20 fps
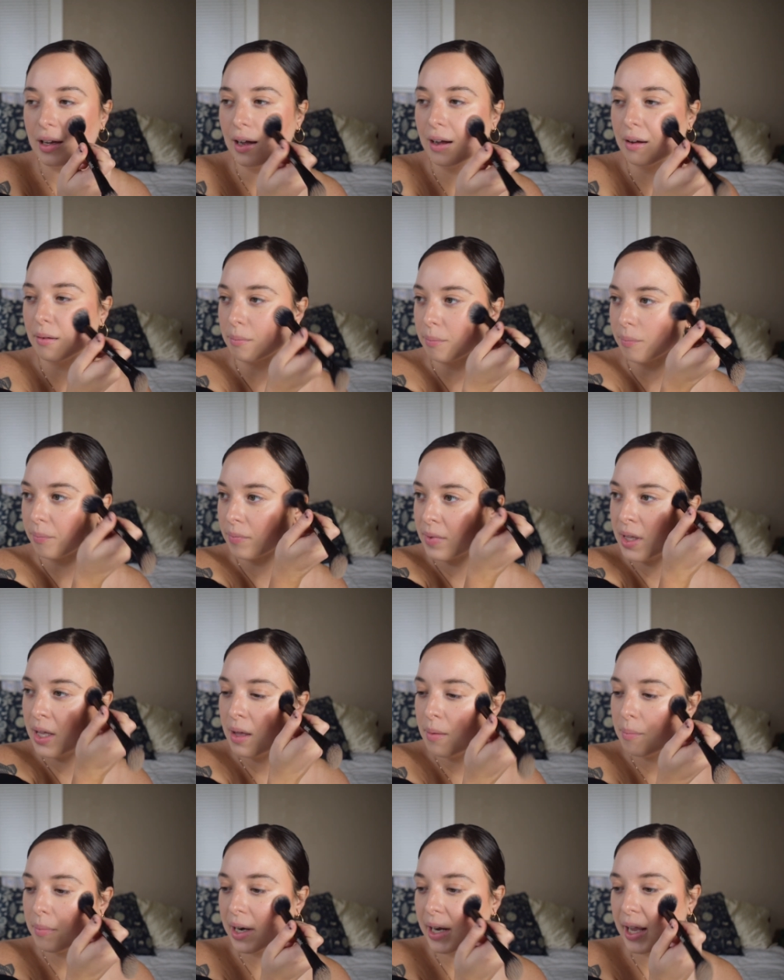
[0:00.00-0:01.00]
Um,
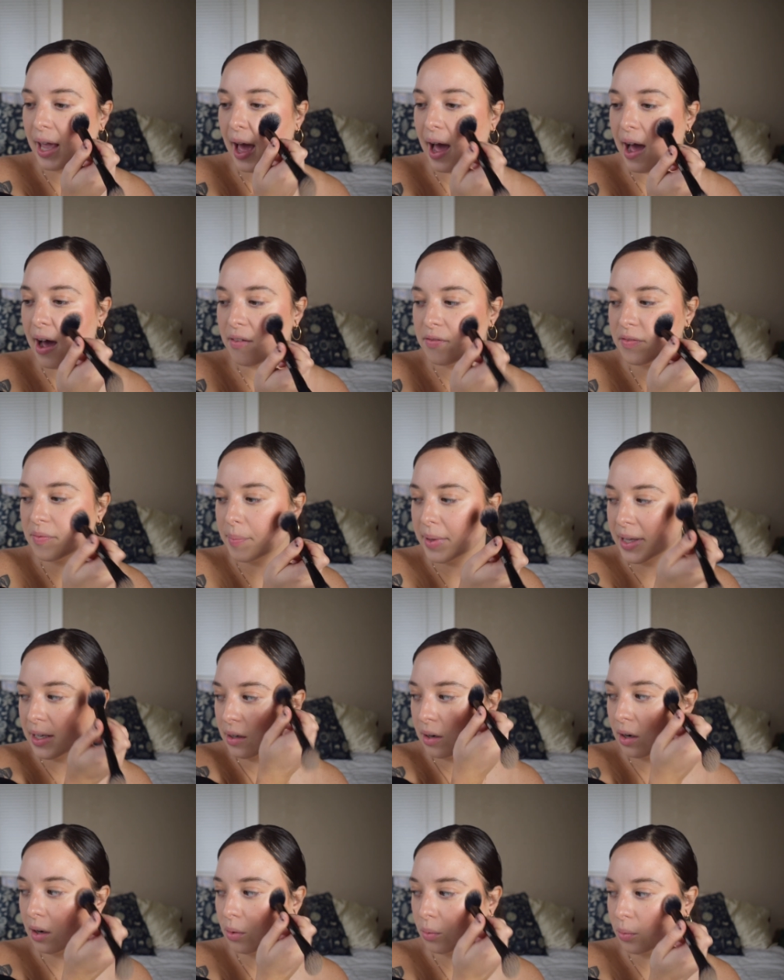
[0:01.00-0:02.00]
but I have
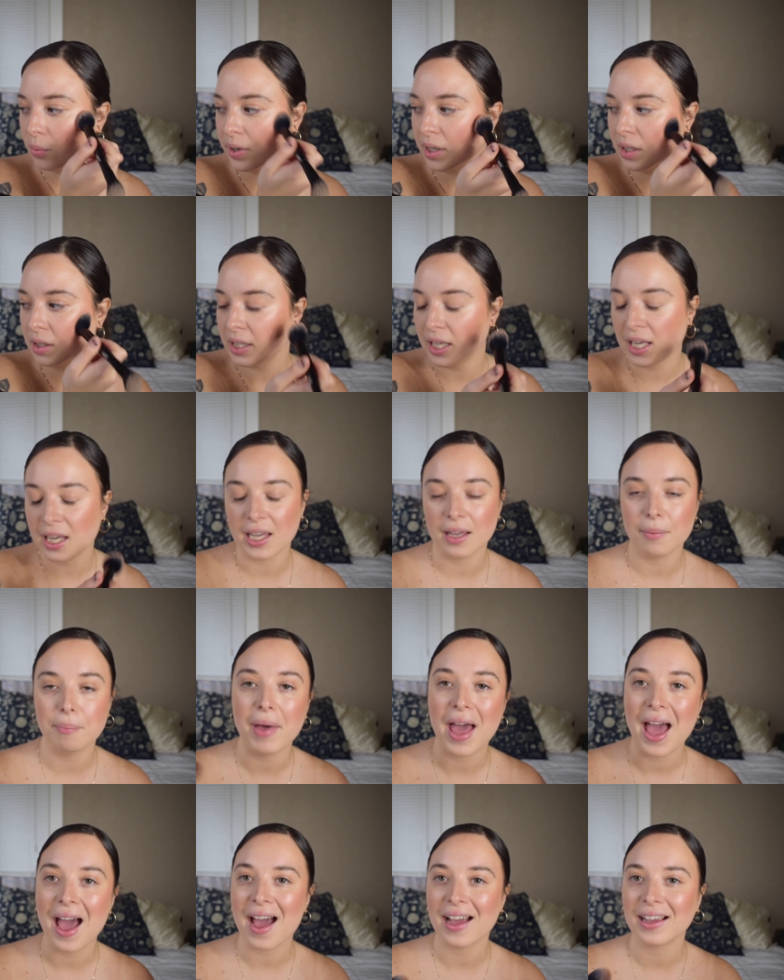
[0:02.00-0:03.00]
been really
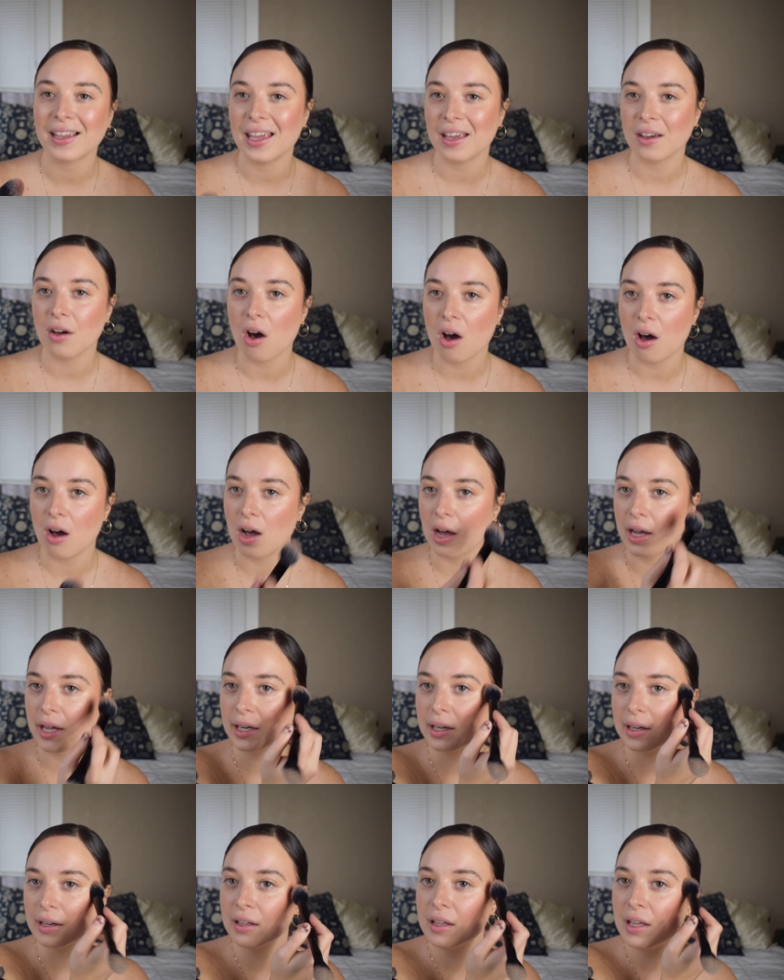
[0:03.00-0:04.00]
packing
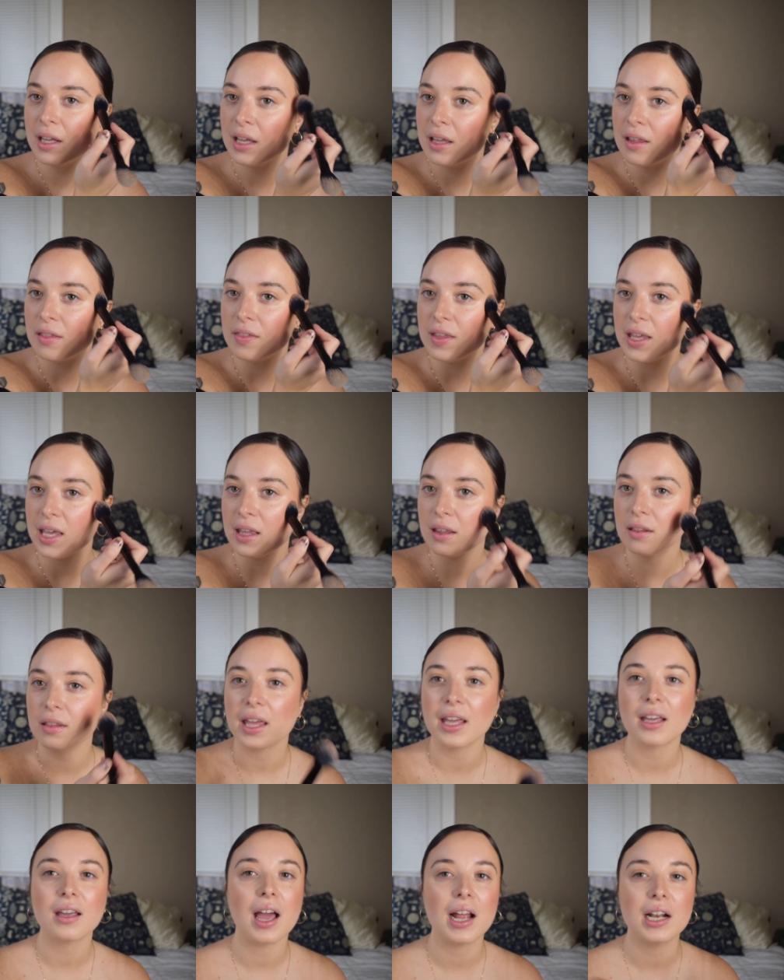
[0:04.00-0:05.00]
on the
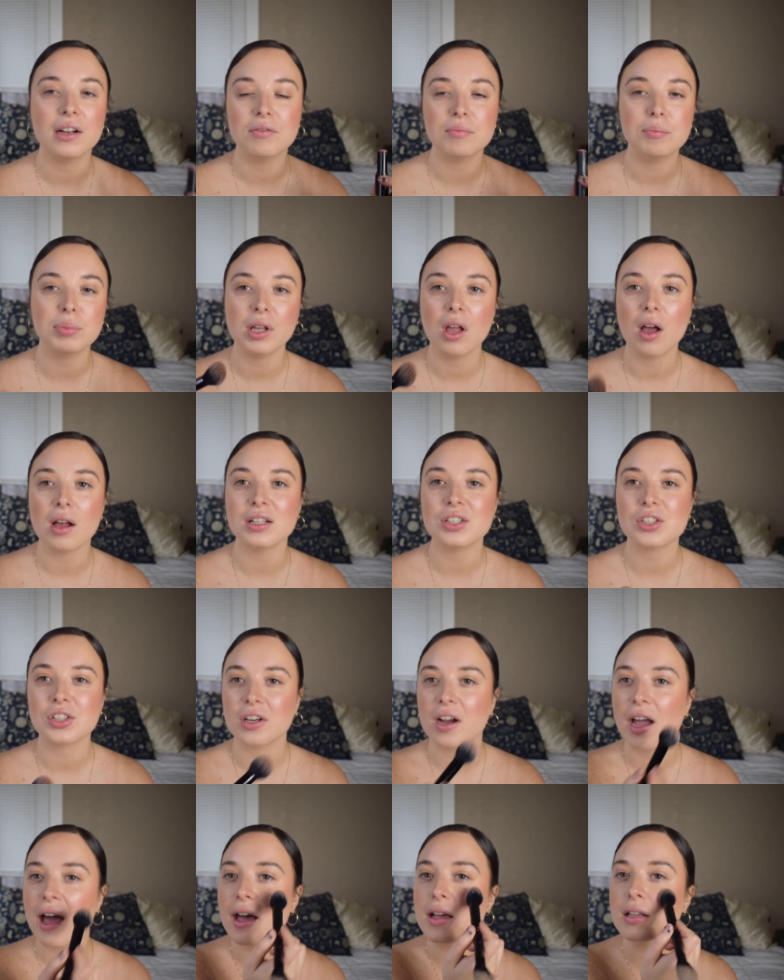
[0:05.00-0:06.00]
like kind of
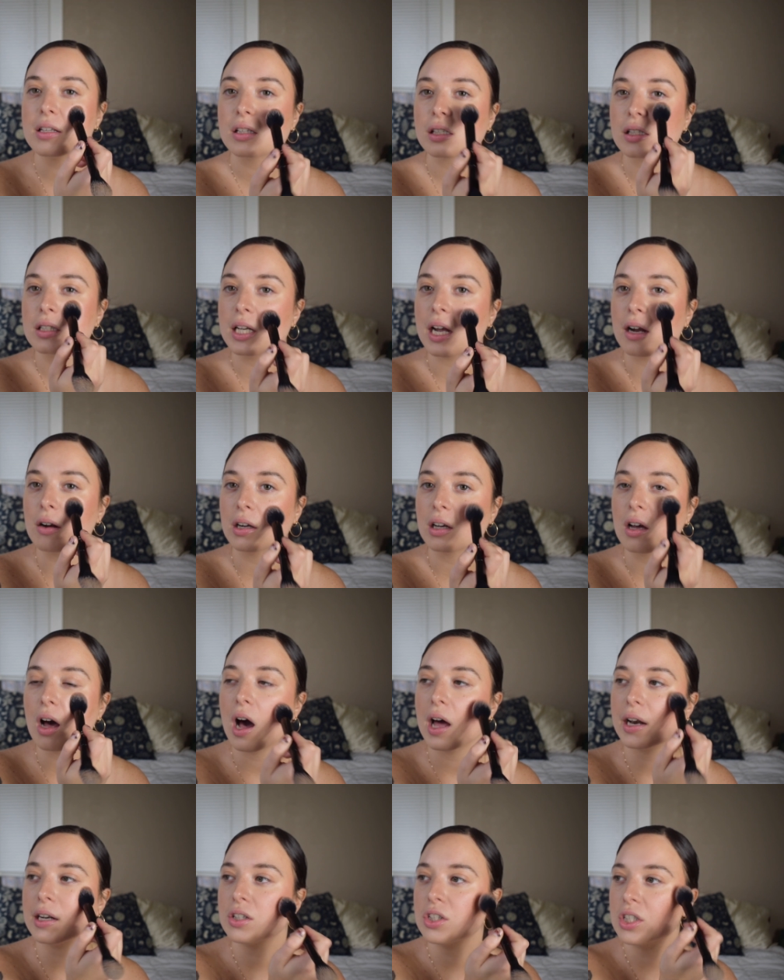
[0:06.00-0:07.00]
blonzer-esque
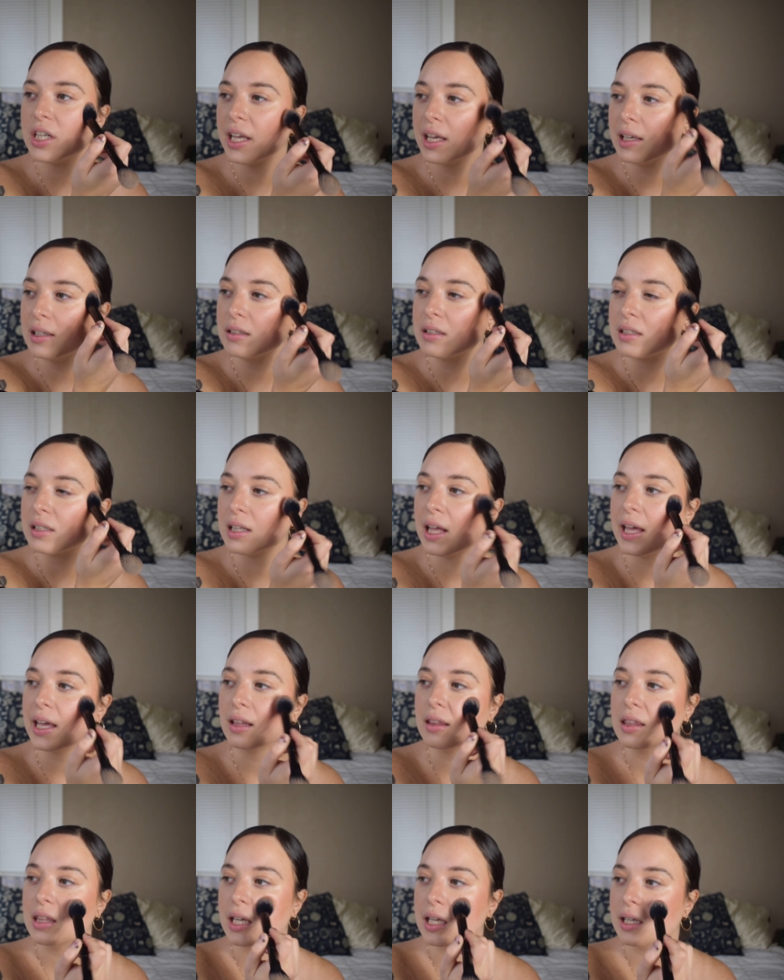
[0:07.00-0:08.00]
terracotta shades
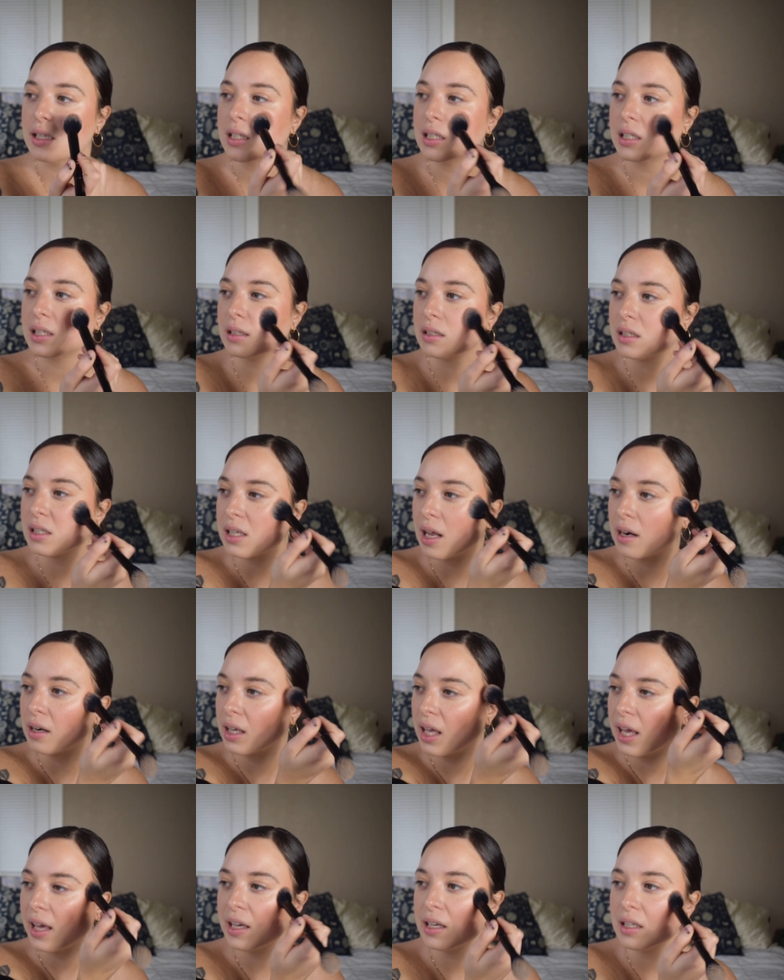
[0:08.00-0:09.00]
like this and
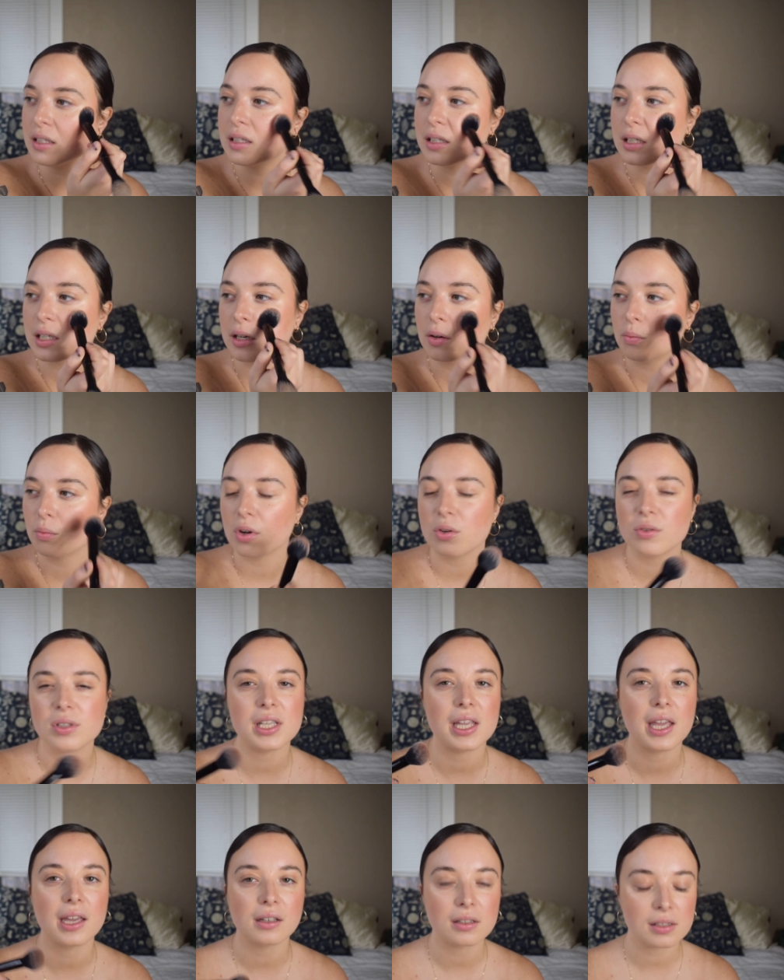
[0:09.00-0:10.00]
Sunkissed and Rose
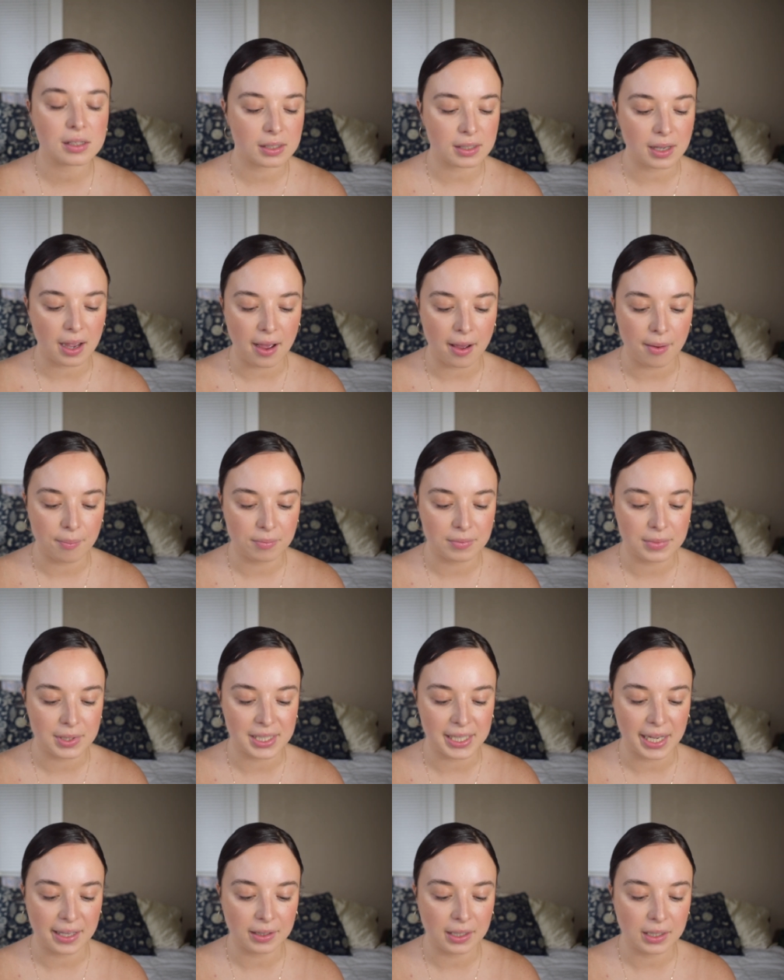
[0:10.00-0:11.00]
Inks um,
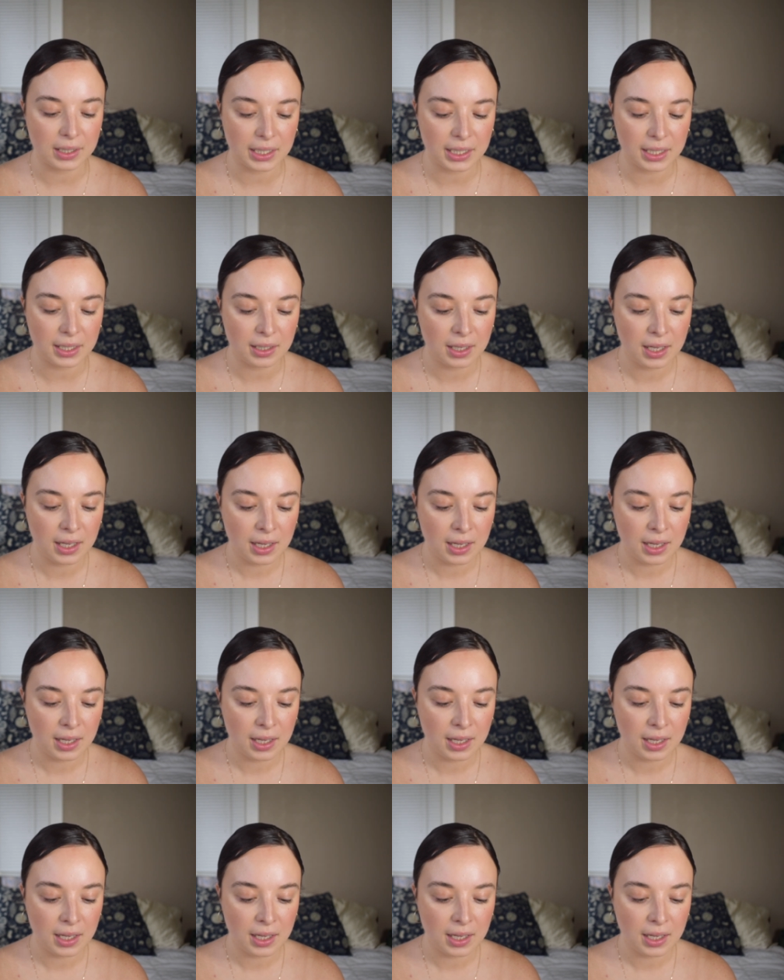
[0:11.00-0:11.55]
Daylily.